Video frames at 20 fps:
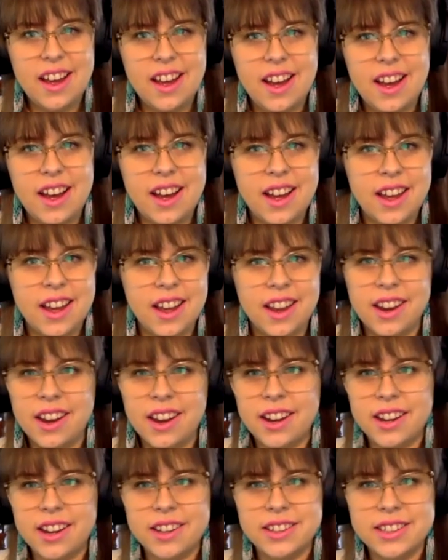
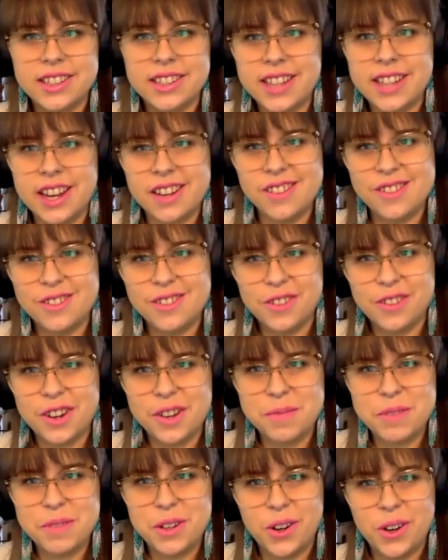I descend
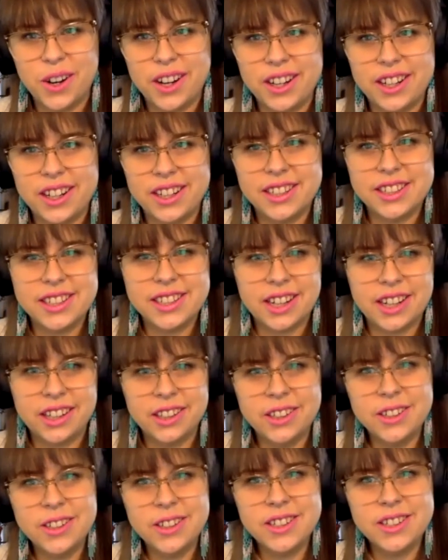from Ukrainian
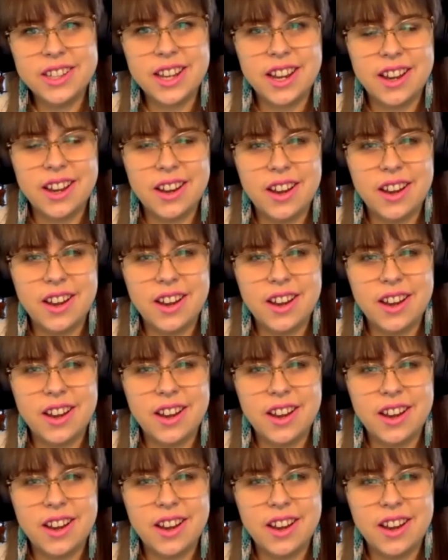settlers